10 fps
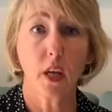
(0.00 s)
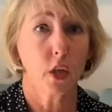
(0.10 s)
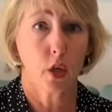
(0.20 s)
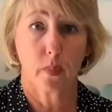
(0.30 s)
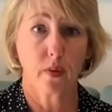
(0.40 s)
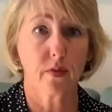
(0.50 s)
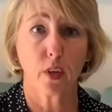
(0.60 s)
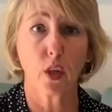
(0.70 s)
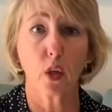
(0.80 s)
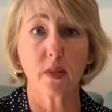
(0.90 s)
your preferred
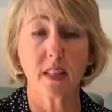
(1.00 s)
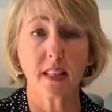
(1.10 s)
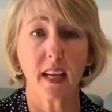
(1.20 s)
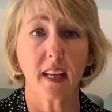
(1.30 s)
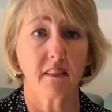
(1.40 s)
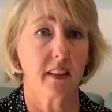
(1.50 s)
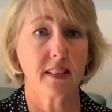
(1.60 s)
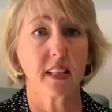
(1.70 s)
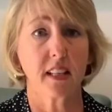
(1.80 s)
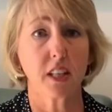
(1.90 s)
closing date,
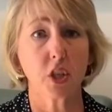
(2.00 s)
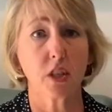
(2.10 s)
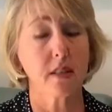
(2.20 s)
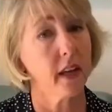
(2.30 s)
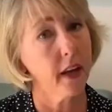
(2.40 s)
less conditions,